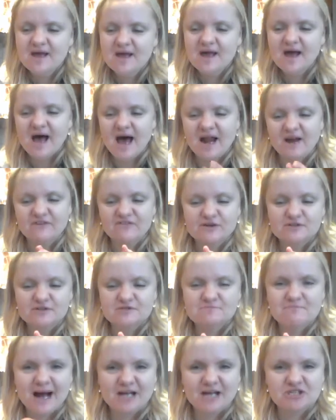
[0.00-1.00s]
and I've used
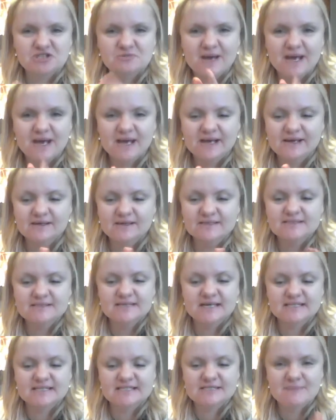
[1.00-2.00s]
Matchmakers,
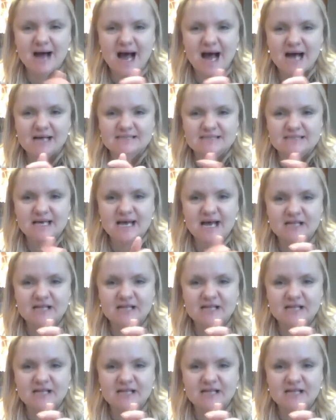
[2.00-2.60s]
a Smartie